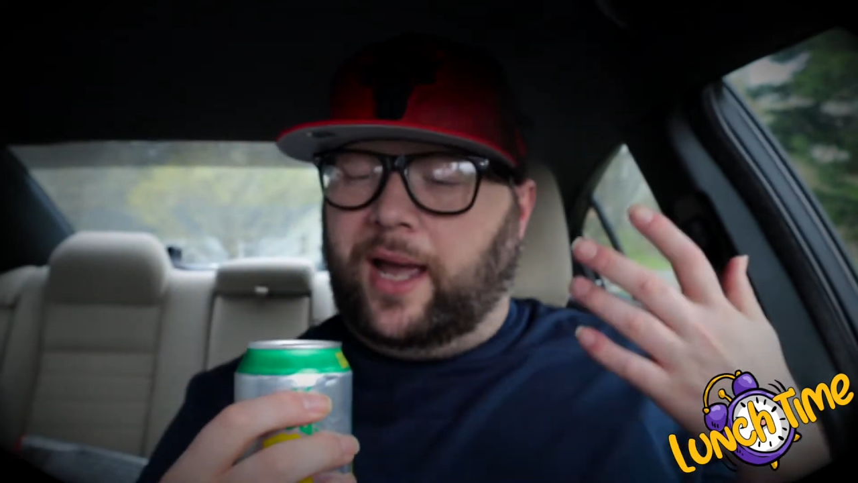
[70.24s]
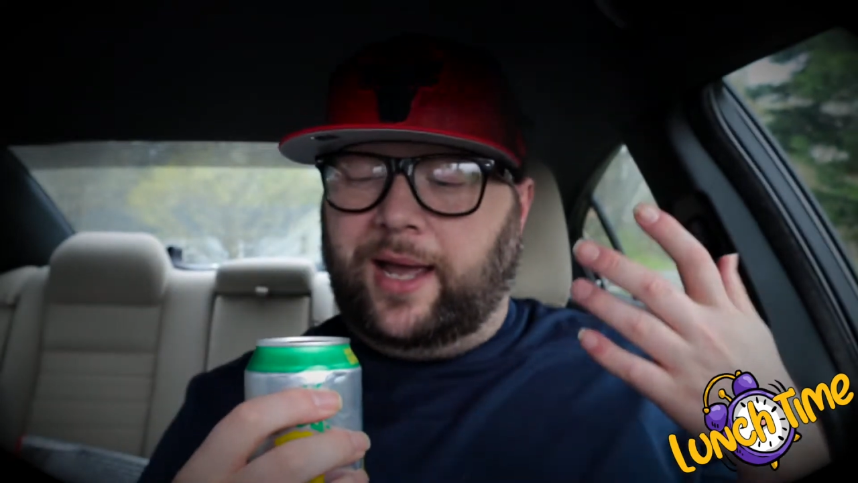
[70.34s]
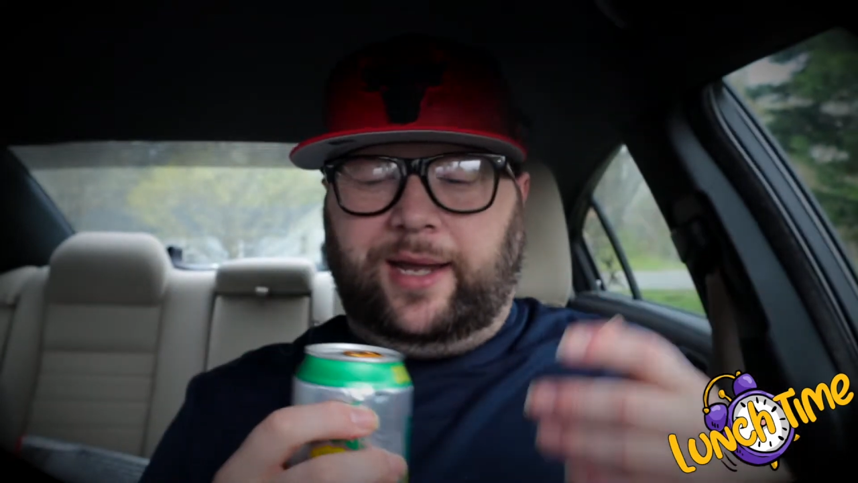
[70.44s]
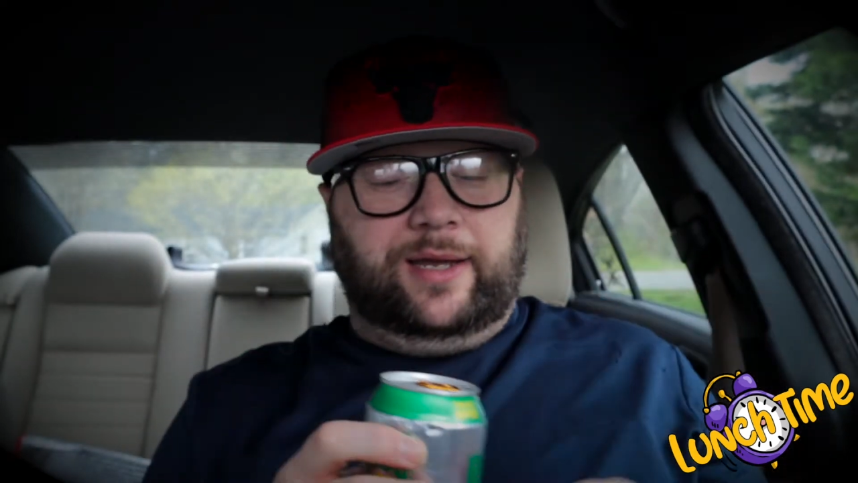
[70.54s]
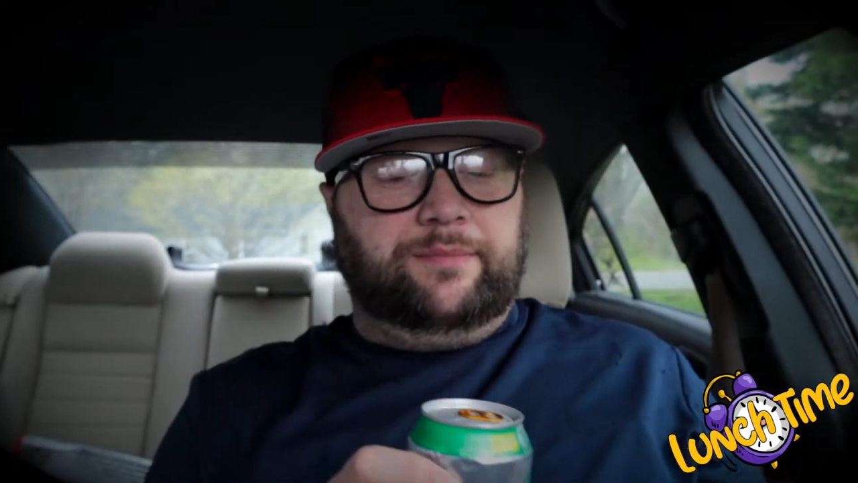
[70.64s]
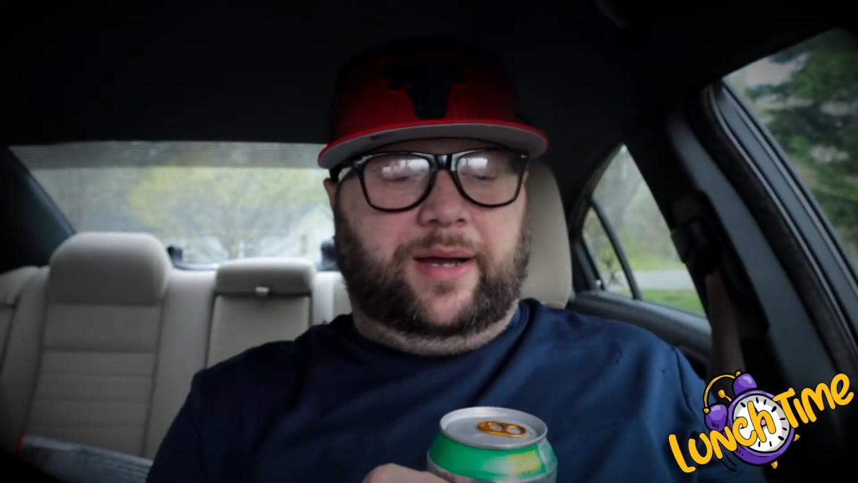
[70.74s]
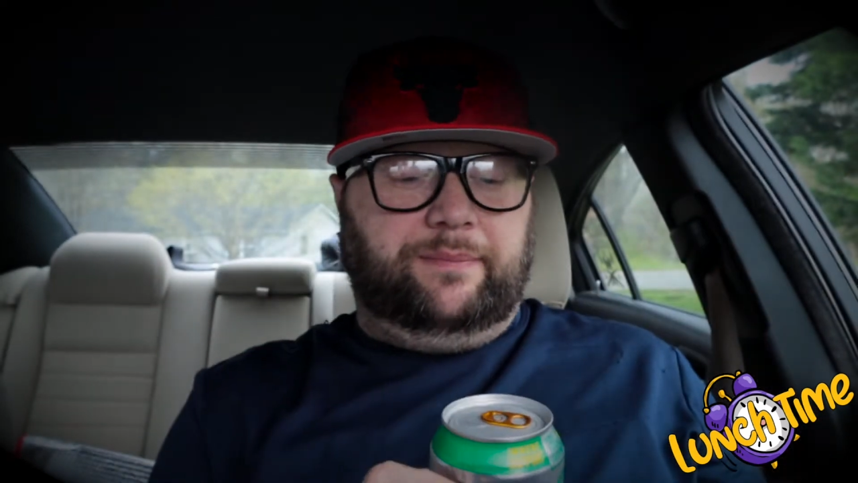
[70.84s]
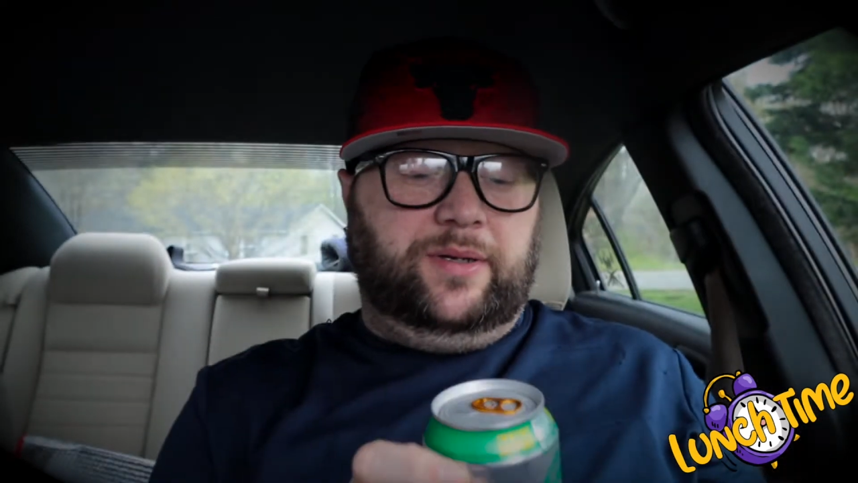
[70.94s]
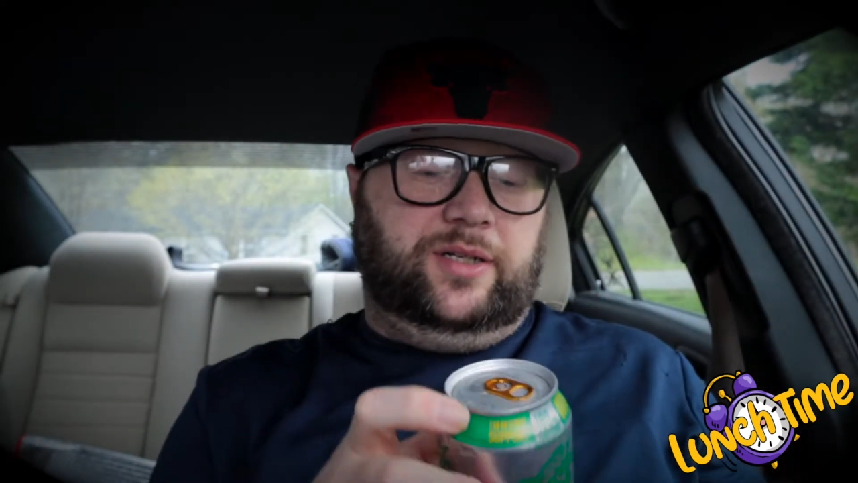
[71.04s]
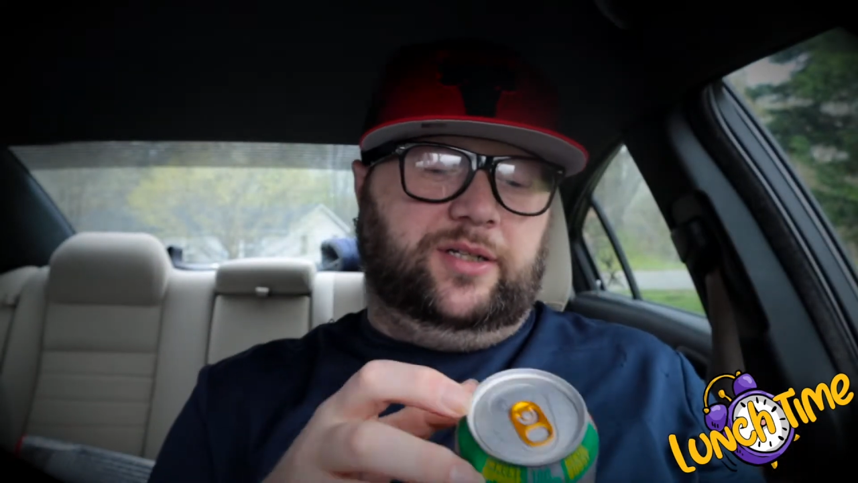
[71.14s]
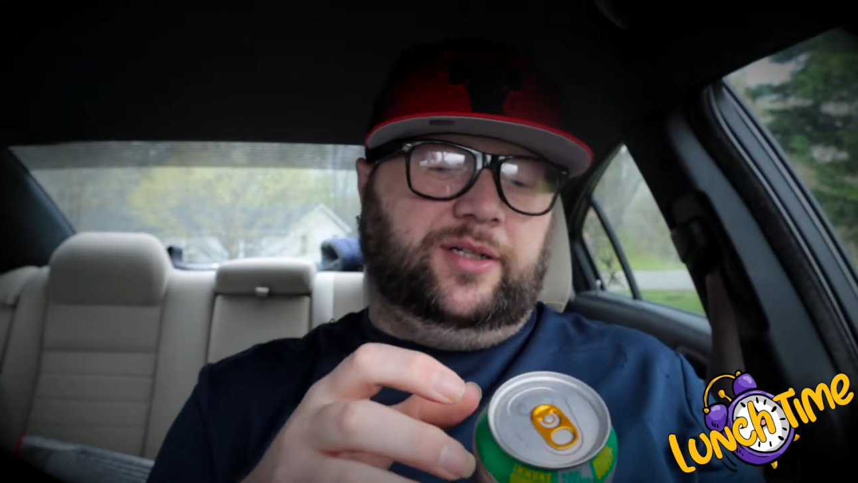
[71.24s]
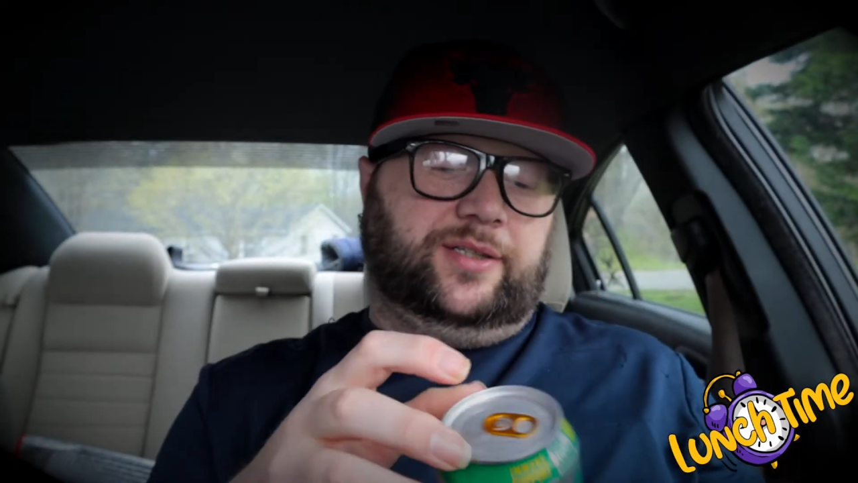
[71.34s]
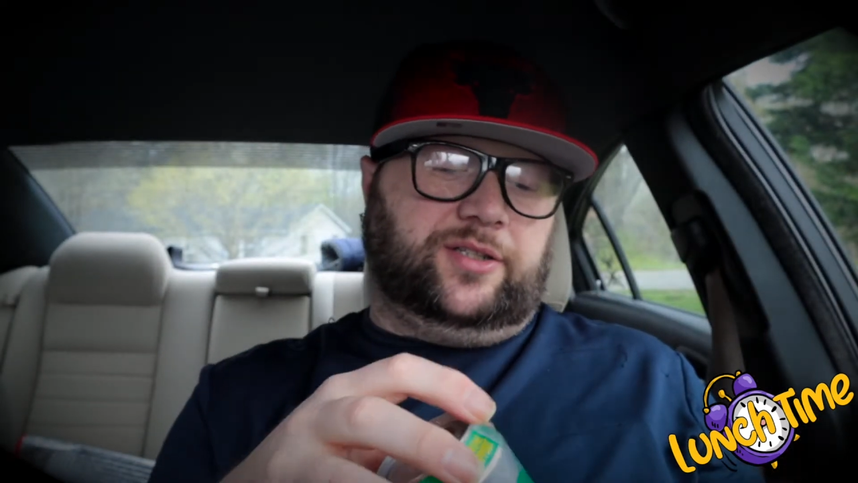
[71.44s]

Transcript: Hey, it might be good.